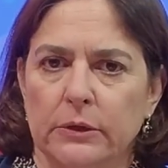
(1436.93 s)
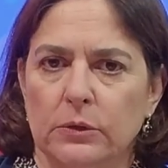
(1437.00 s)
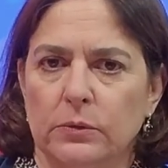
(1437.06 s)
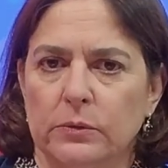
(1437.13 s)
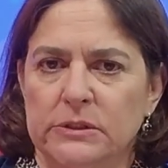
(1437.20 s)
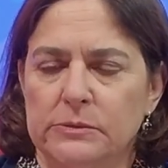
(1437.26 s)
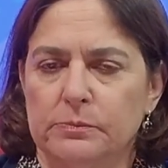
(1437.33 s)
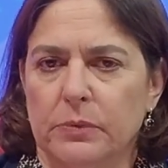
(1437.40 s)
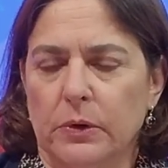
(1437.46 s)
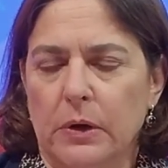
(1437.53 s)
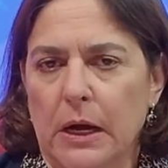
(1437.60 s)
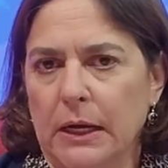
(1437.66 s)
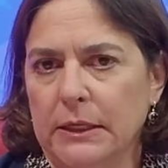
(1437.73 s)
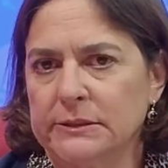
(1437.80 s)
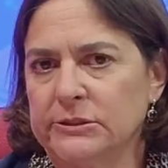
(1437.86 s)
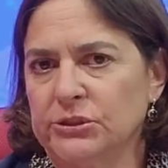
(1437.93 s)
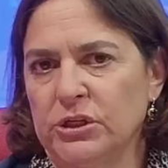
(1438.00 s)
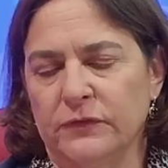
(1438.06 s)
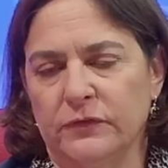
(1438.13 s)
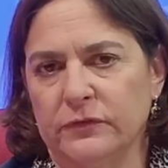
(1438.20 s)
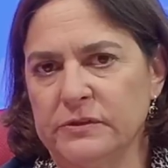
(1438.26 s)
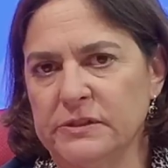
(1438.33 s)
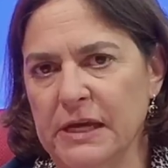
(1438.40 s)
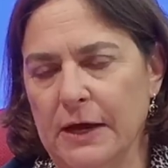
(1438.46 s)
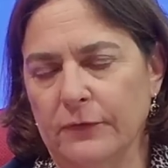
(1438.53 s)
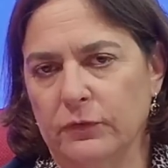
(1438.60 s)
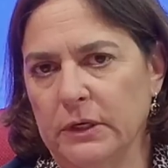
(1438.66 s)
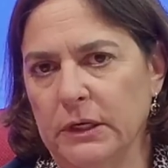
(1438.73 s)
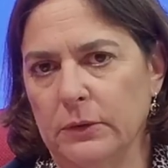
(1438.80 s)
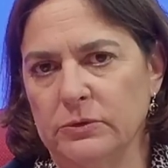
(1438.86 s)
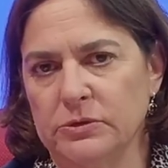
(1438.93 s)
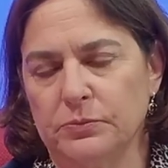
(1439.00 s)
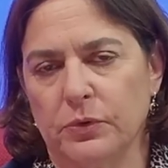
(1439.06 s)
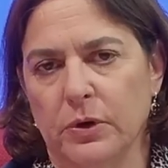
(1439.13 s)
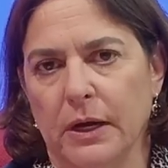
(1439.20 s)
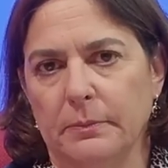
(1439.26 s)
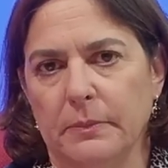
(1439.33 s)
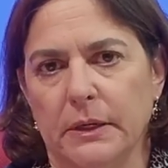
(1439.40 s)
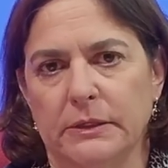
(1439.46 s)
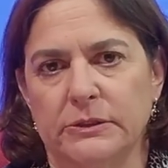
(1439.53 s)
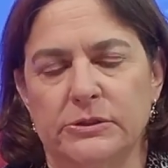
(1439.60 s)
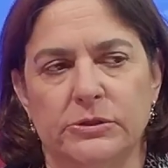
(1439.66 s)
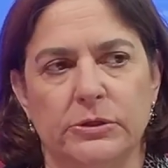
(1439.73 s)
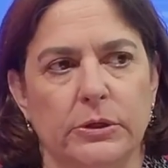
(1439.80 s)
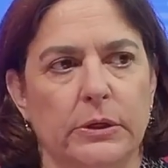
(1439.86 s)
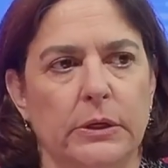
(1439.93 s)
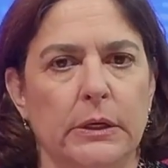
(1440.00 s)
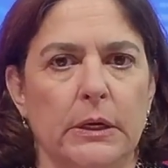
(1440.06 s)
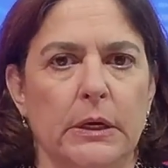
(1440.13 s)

who was Barak's chief of staff when he was prime minister,